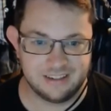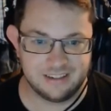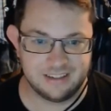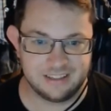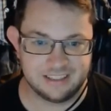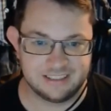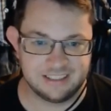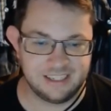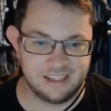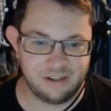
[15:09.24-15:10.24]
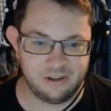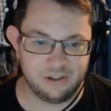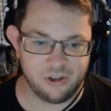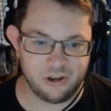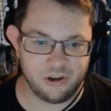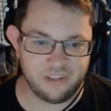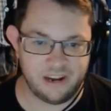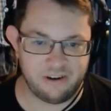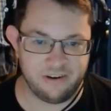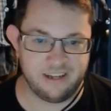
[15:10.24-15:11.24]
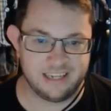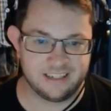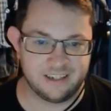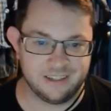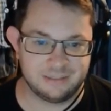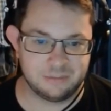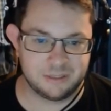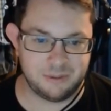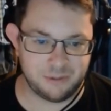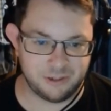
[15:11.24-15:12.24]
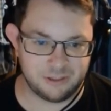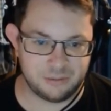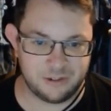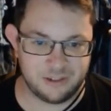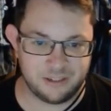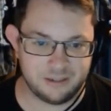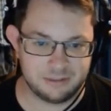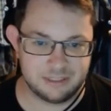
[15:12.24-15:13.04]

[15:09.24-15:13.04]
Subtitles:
Because you go there and you're like, oh, this must be a post-apocalypse.